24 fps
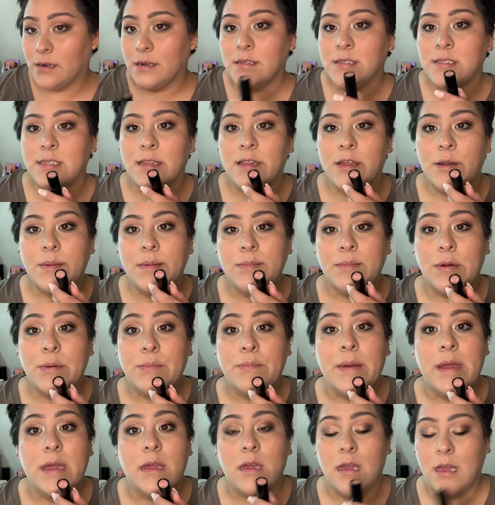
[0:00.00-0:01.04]
It's a little bit more
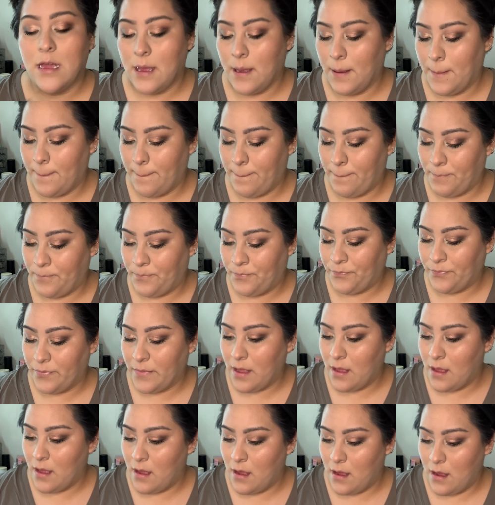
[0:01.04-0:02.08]
pinky.
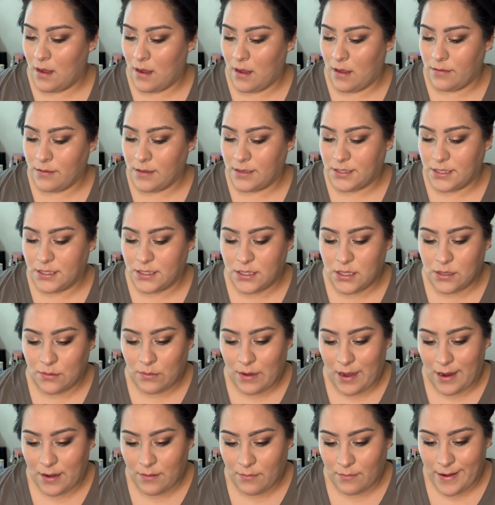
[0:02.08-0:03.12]
This is the
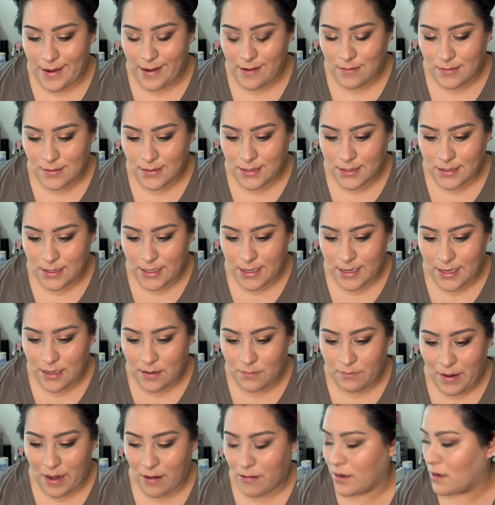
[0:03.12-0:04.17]
Wet n Wild in
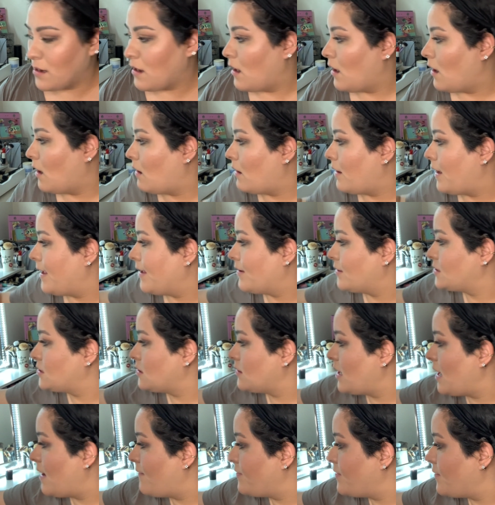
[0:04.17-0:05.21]
Bare It All. I also
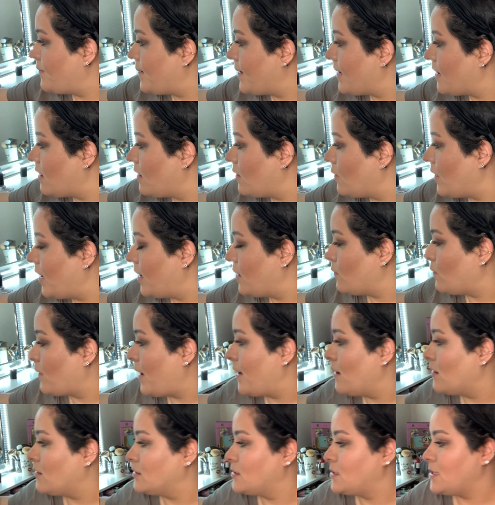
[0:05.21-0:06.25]
have the Wet n
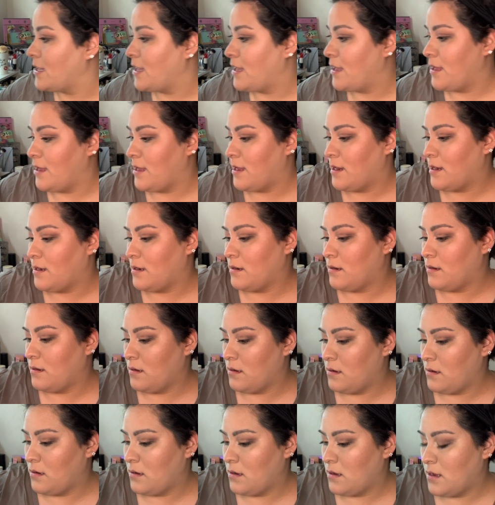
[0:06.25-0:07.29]
Wild in
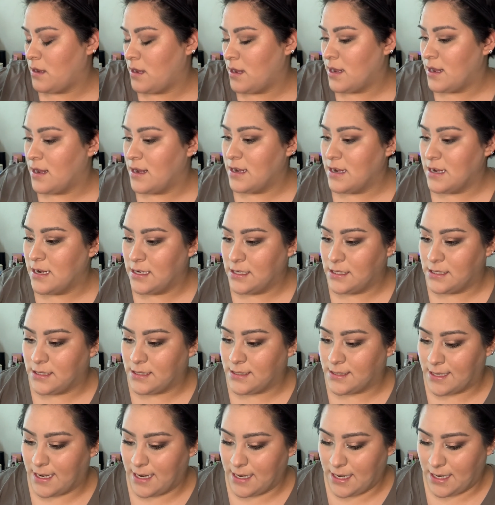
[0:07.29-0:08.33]

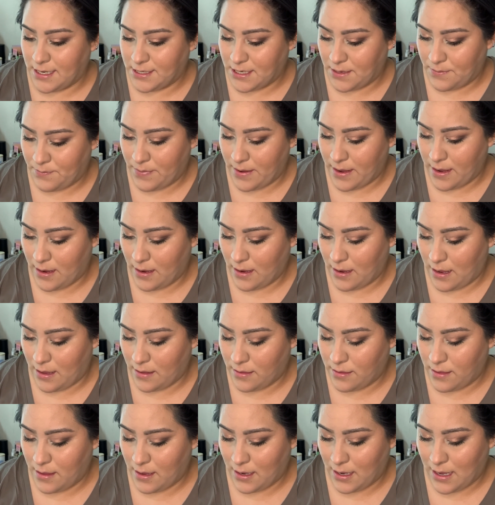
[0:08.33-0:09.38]
Skinny Dipping. I
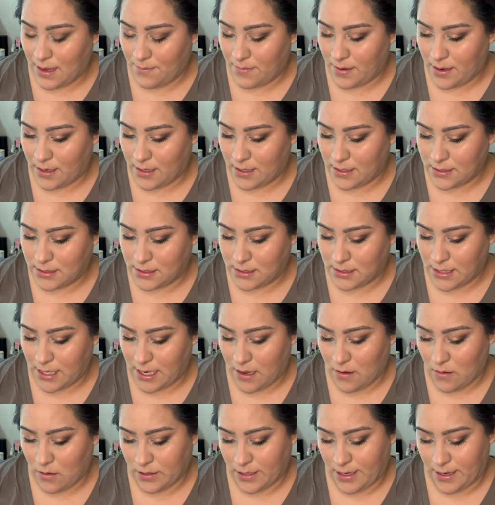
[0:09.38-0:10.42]
think I'm gonna see,
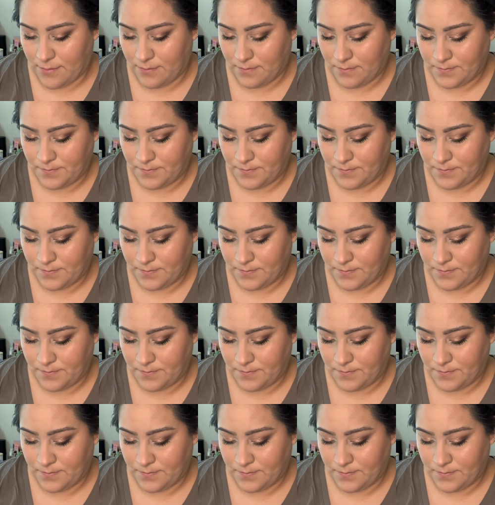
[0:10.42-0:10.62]
hold on.